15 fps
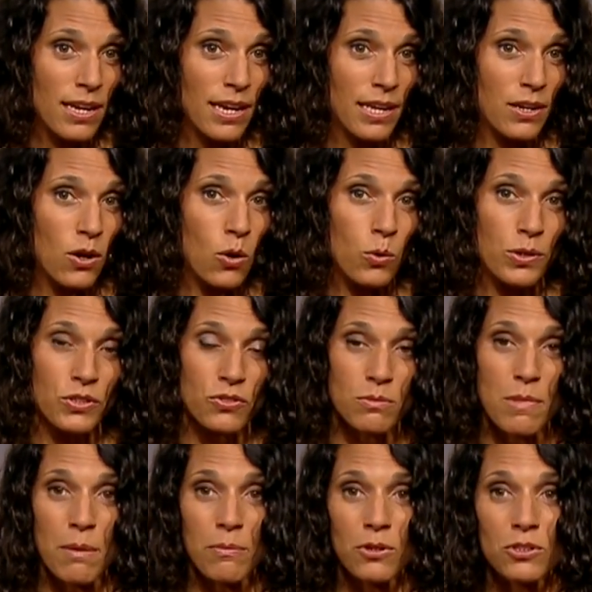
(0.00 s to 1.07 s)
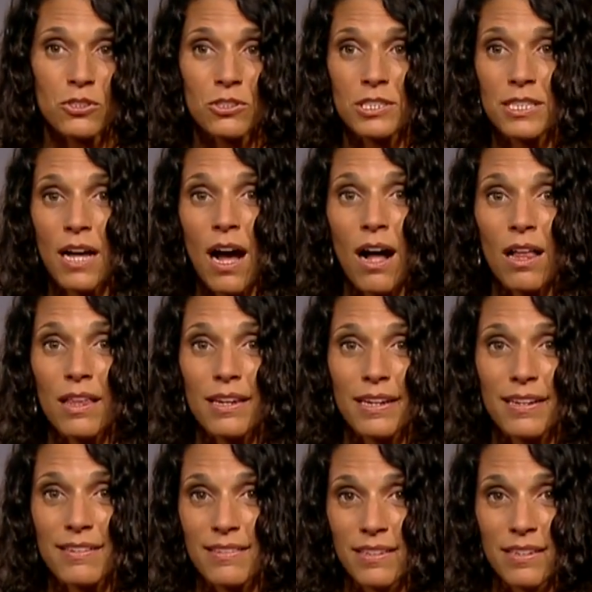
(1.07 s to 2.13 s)
And always remember during the
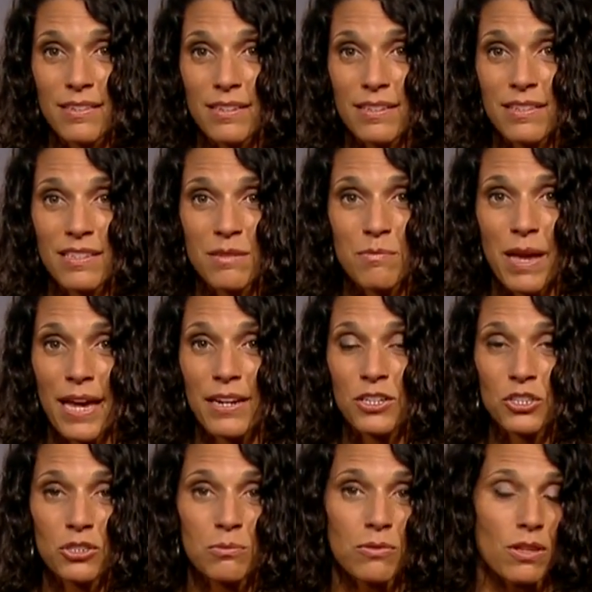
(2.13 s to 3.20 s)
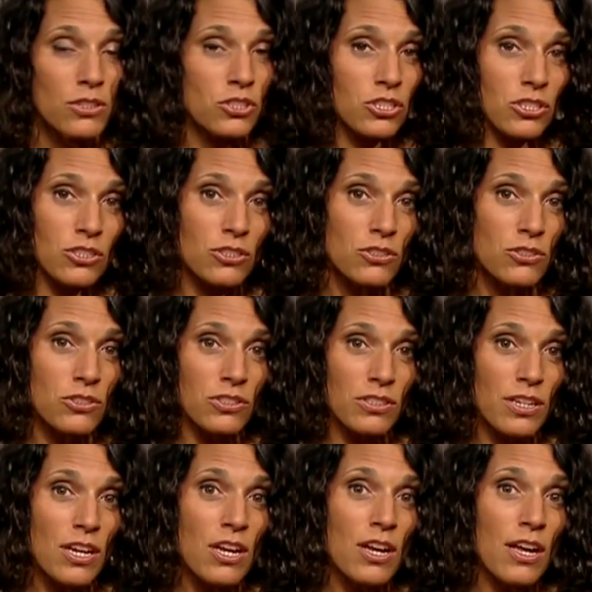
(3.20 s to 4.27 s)
holiday season to manage your blood sugars
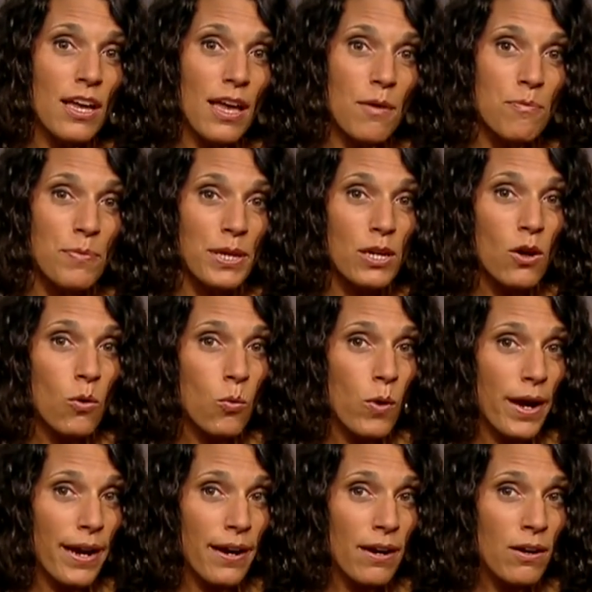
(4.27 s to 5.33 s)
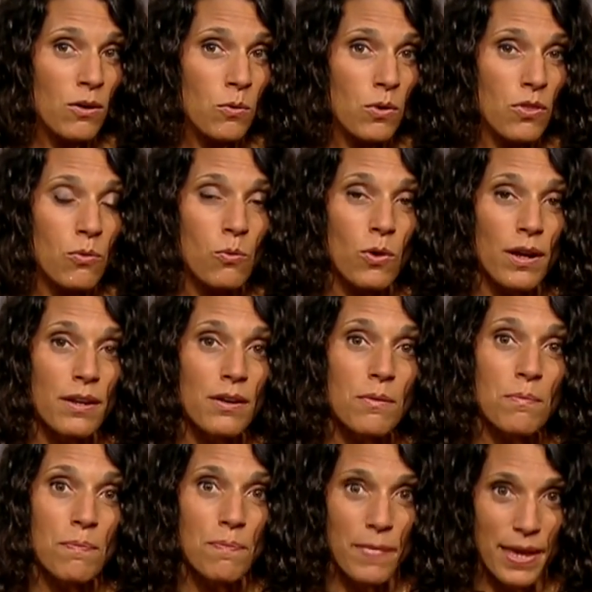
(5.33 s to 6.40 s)
and be aware with what
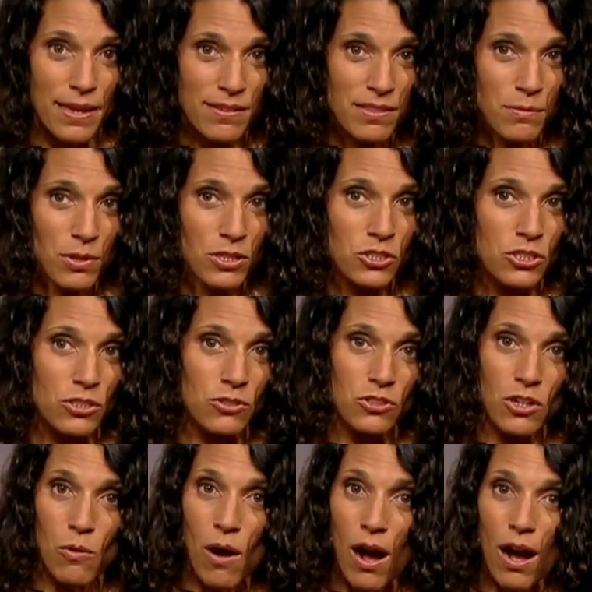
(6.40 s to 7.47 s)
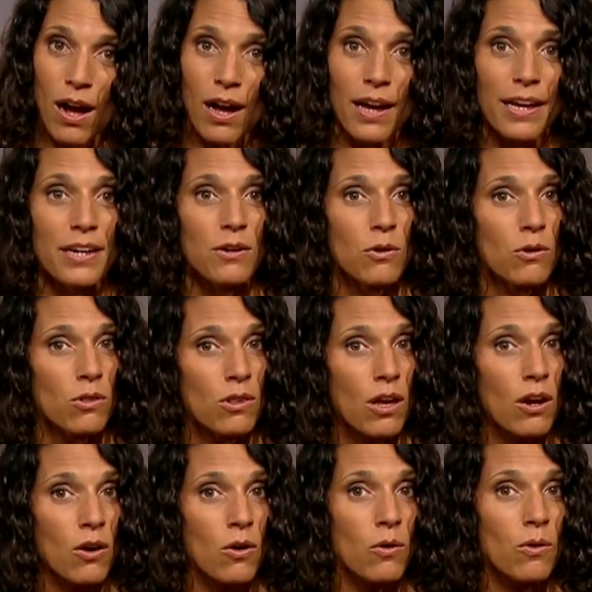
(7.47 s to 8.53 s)
makes the blood sugars go high or
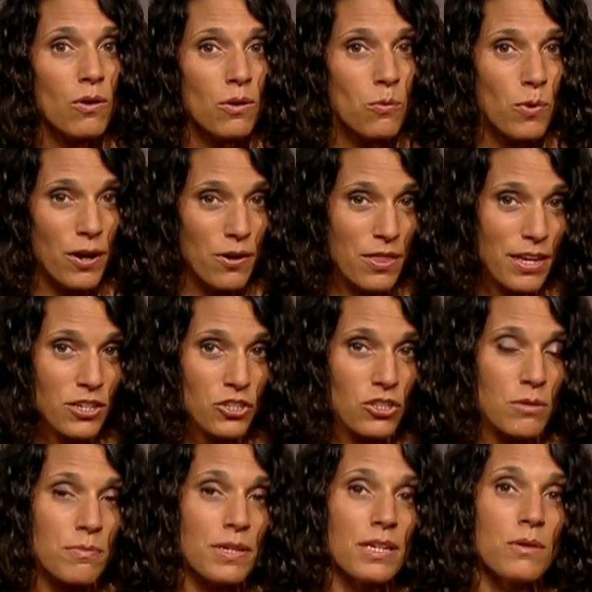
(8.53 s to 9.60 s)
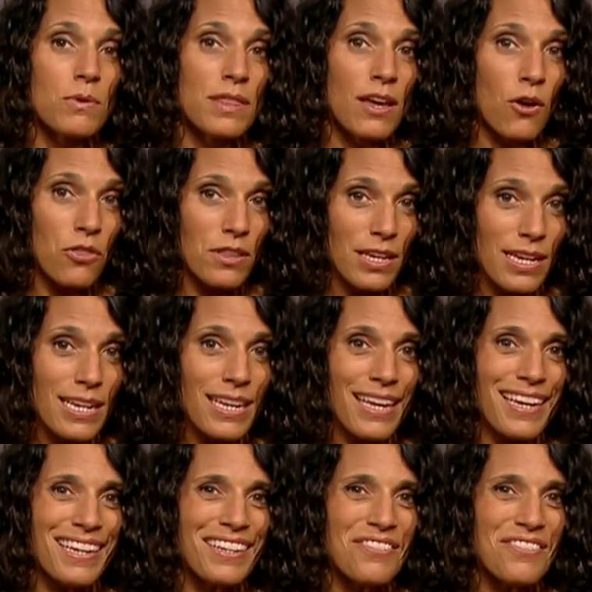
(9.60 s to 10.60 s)
low or where they should be with healthy eating,